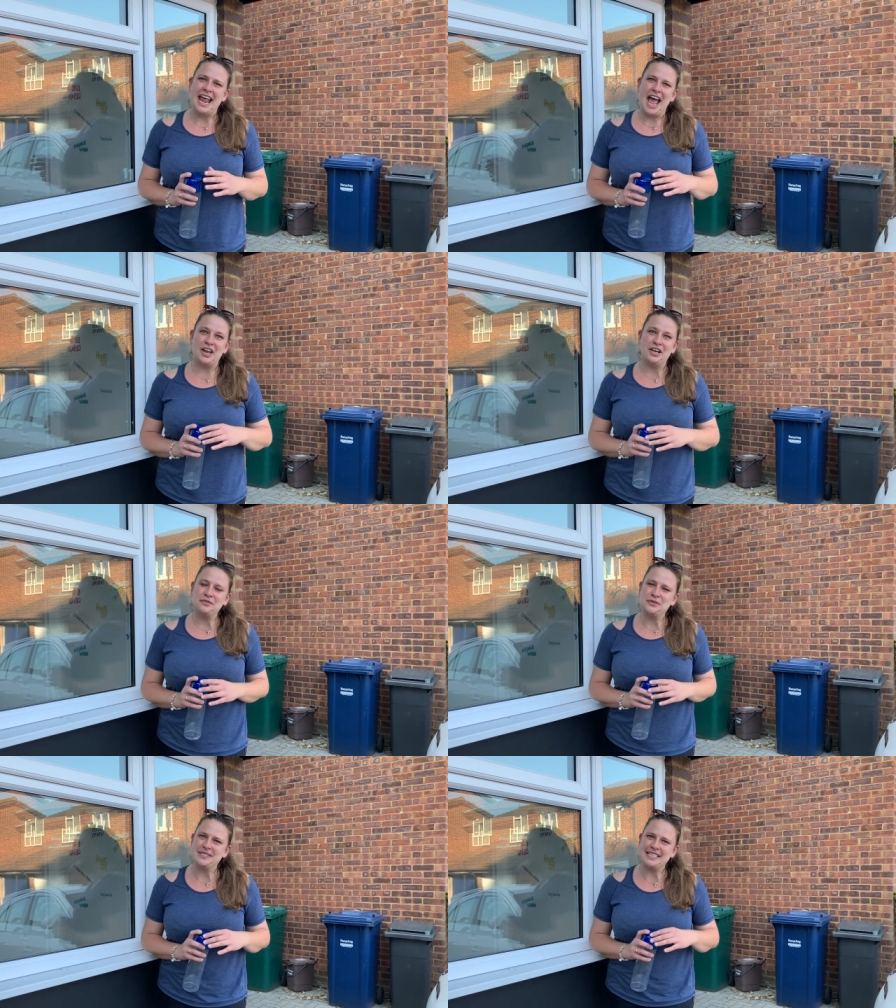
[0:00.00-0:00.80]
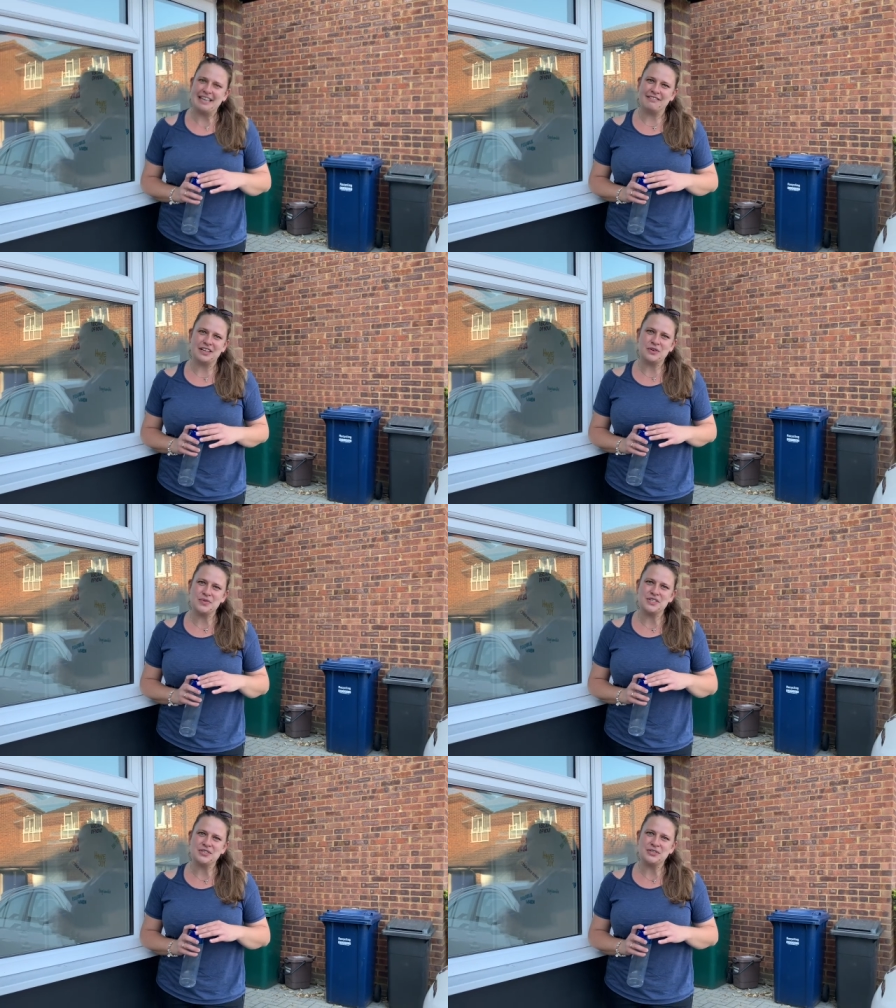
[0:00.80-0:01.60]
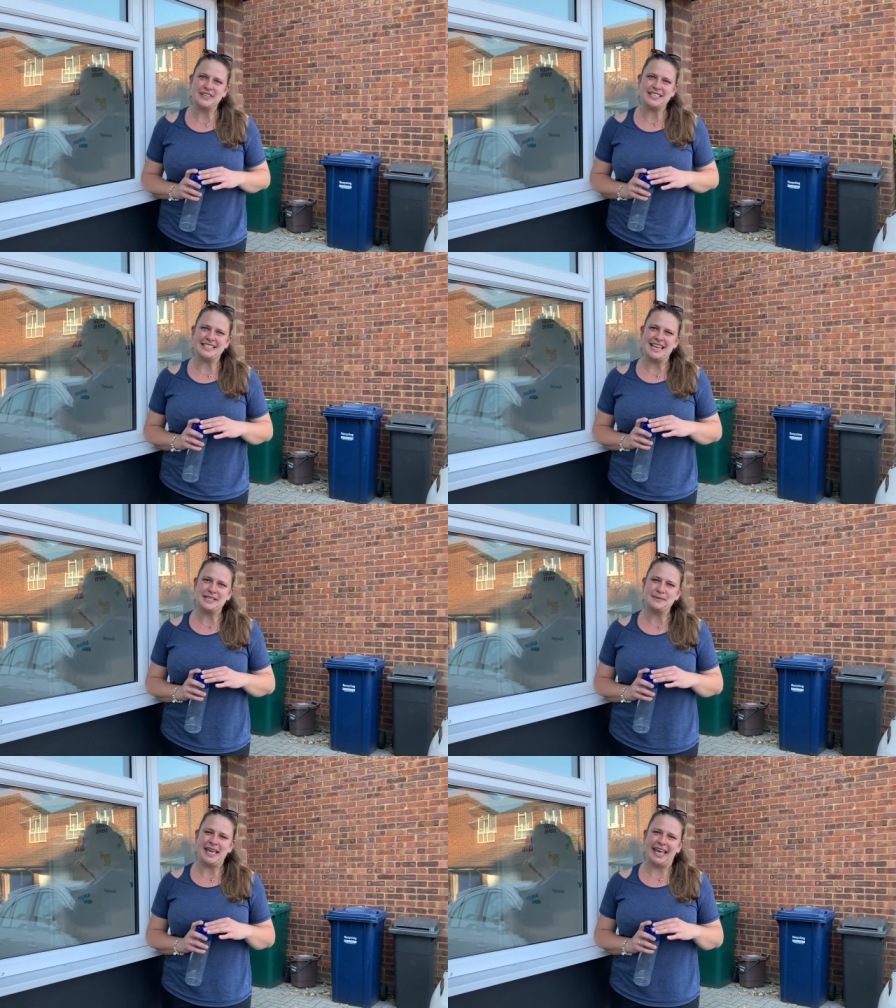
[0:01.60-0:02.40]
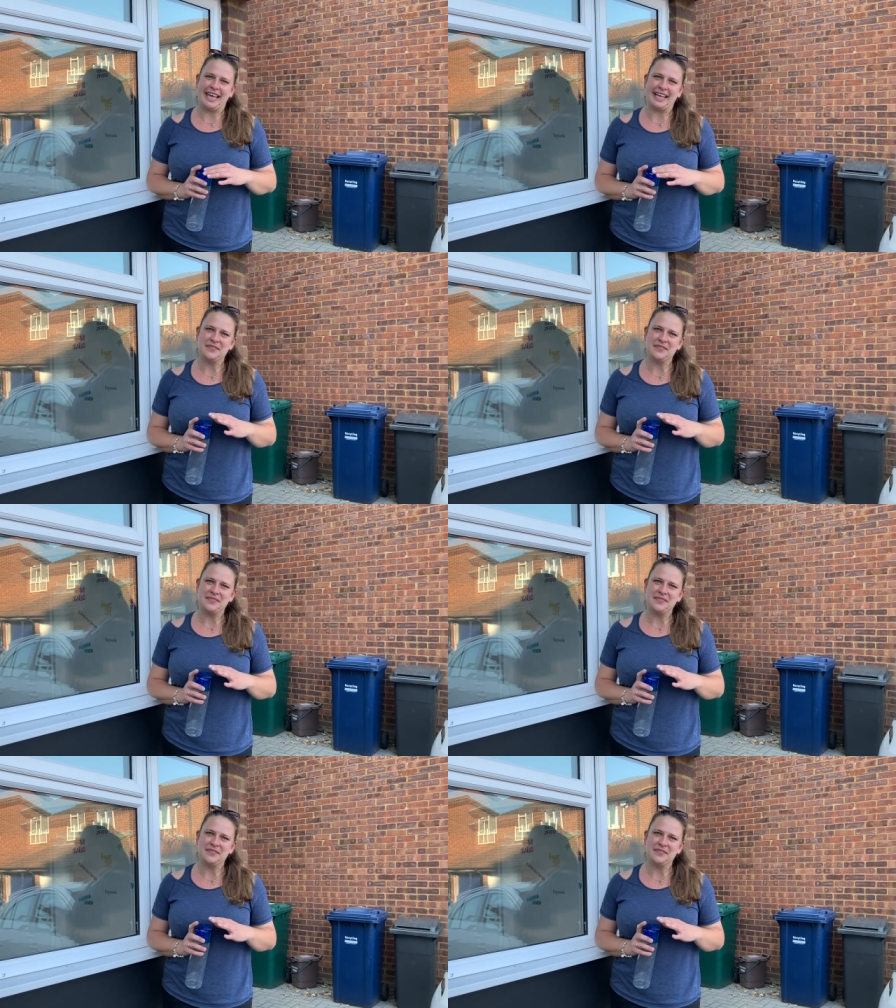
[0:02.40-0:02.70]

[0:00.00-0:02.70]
and I look forward to hearing all the stories next week.